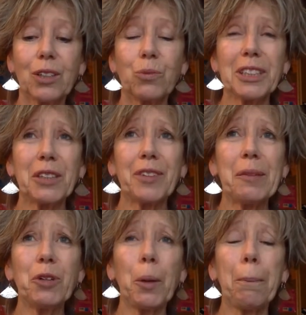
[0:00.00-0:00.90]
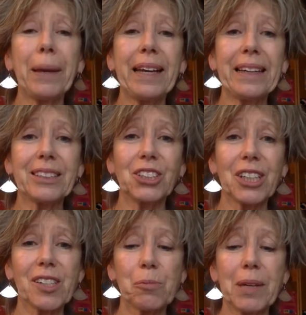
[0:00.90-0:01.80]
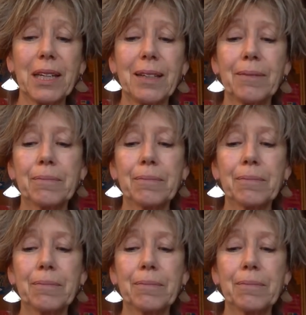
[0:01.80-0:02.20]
What if I'm not picked, Jasmine?